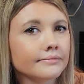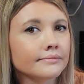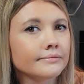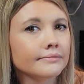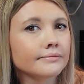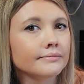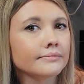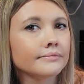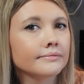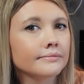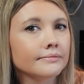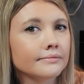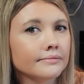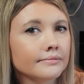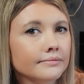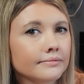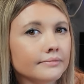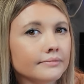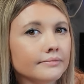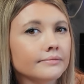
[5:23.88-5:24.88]

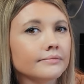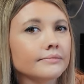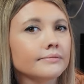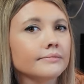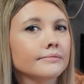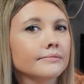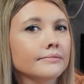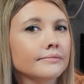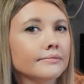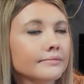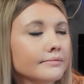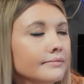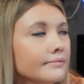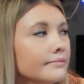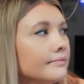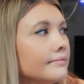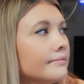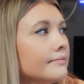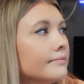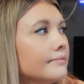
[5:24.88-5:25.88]

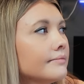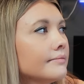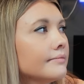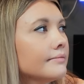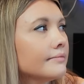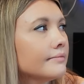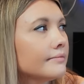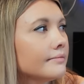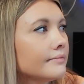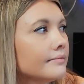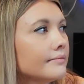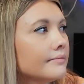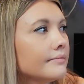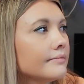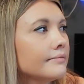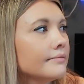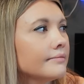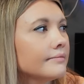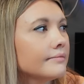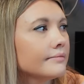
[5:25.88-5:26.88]

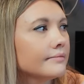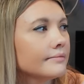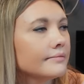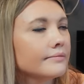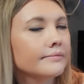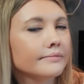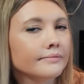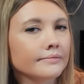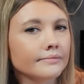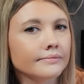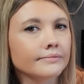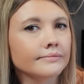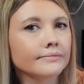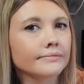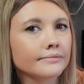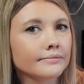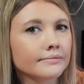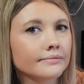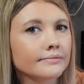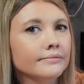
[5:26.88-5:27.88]

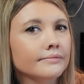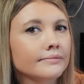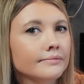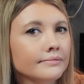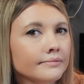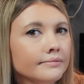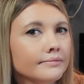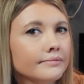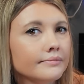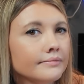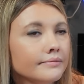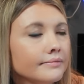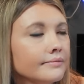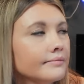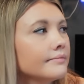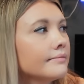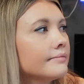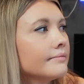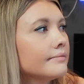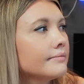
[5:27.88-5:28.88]

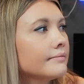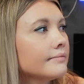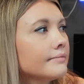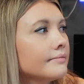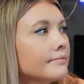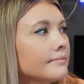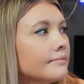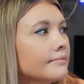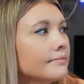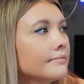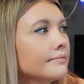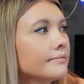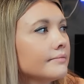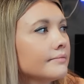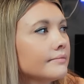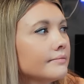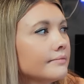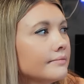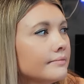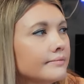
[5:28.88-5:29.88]

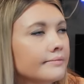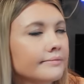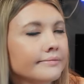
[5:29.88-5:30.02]
(not speaking)